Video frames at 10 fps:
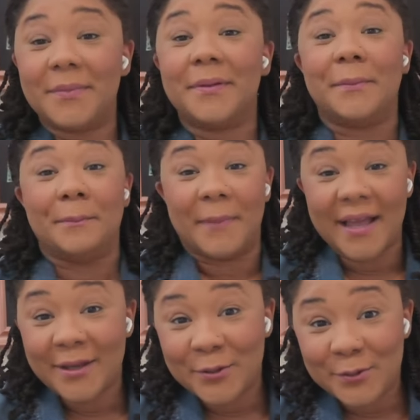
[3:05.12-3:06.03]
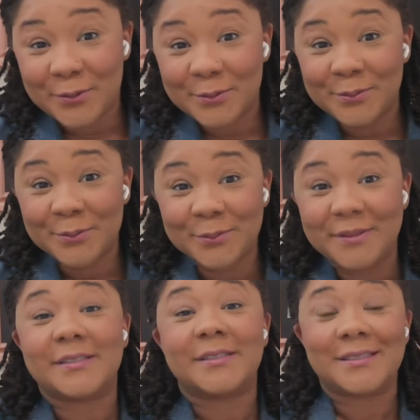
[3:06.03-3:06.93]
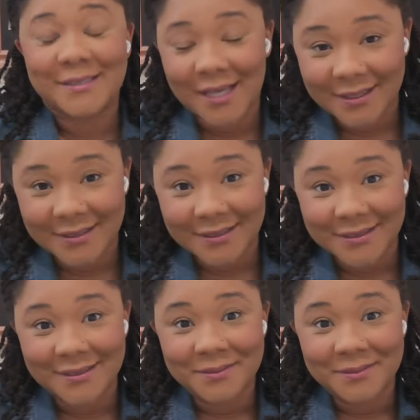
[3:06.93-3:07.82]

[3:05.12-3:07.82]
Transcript: Michael, this is Texas.